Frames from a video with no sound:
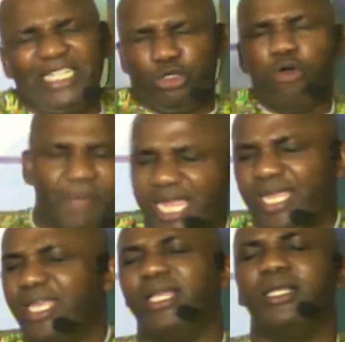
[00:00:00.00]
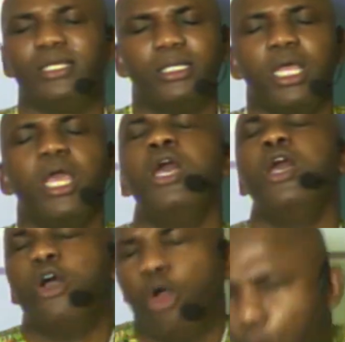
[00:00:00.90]
to me.
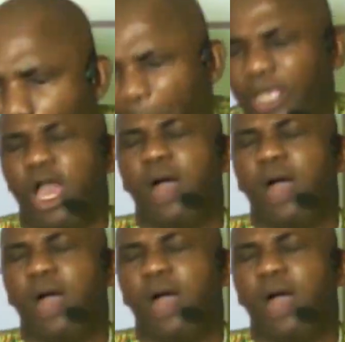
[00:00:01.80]
Open your